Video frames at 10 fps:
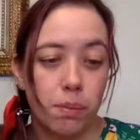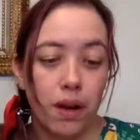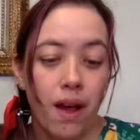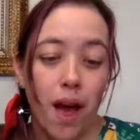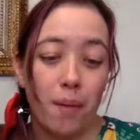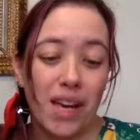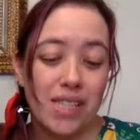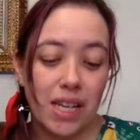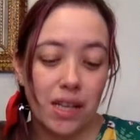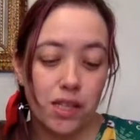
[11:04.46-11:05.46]
but I'm
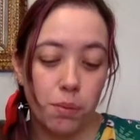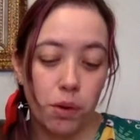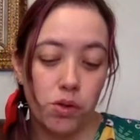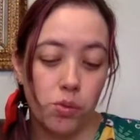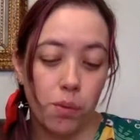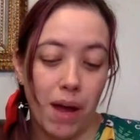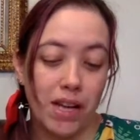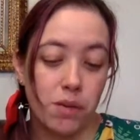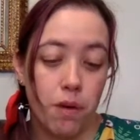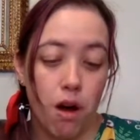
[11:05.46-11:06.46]
guessing the spoons will match
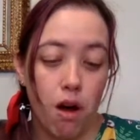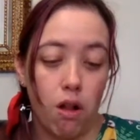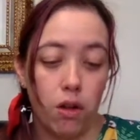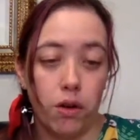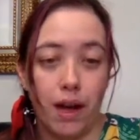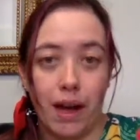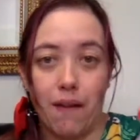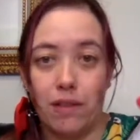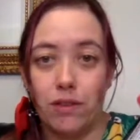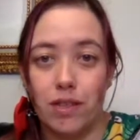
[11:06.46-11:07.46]
them all. Oh, I have
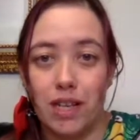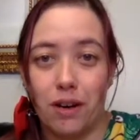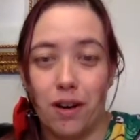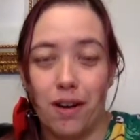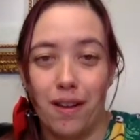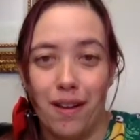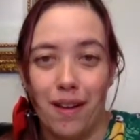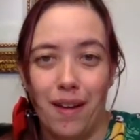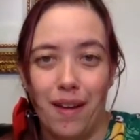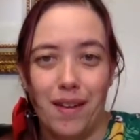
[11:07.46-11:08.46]
a little sticker.
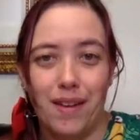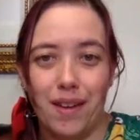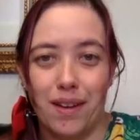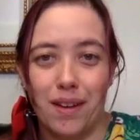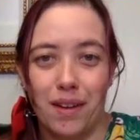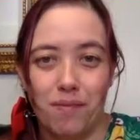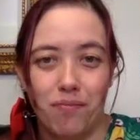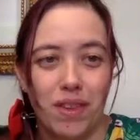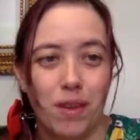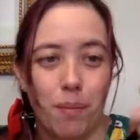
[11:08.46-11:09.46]
The...
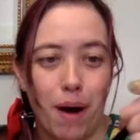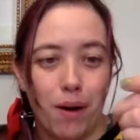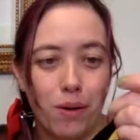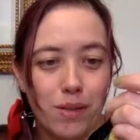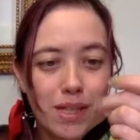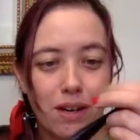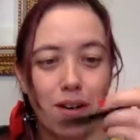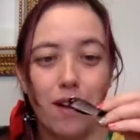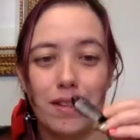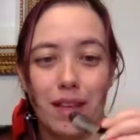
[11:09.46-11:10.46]
The barcode sticker,
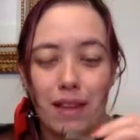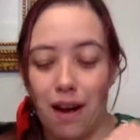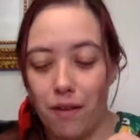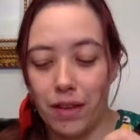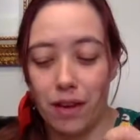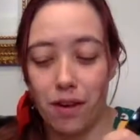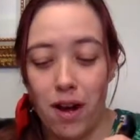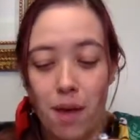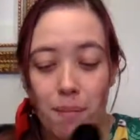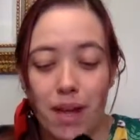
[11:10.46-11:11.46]
I'll take that off later.
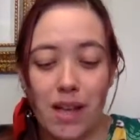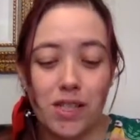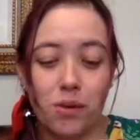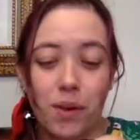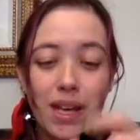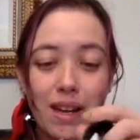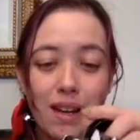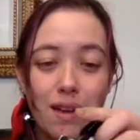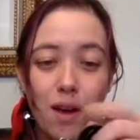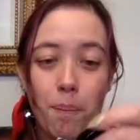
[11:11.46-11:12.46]
But yeah, so we get
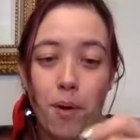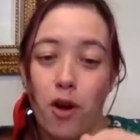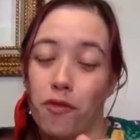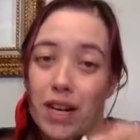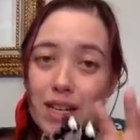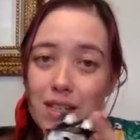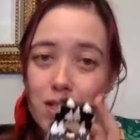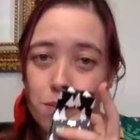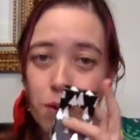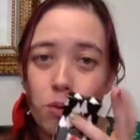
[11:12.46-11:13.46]
a, a perfect
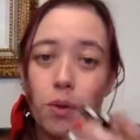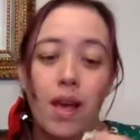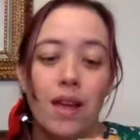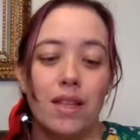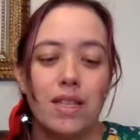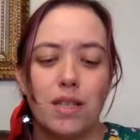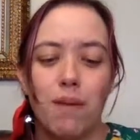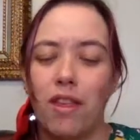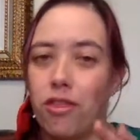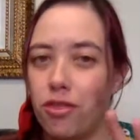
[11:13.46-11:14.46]
spoon. This is my
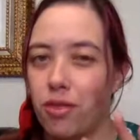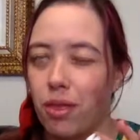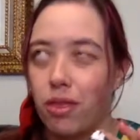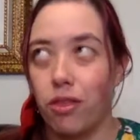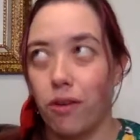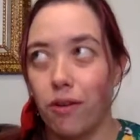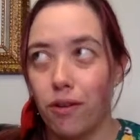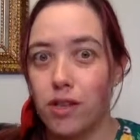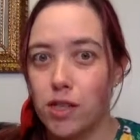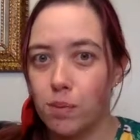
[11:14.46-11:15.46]

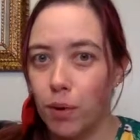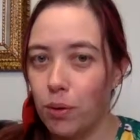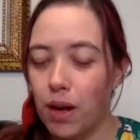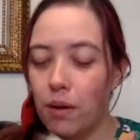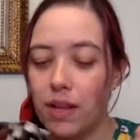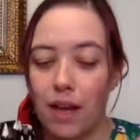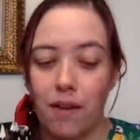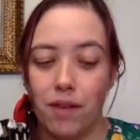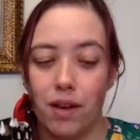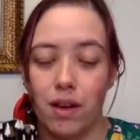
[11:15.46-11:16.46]
third spoon now. I think I
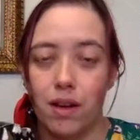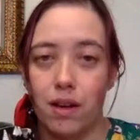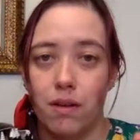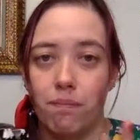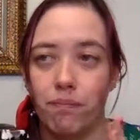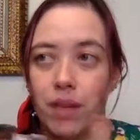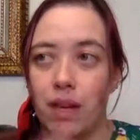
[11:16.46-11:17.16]
have a,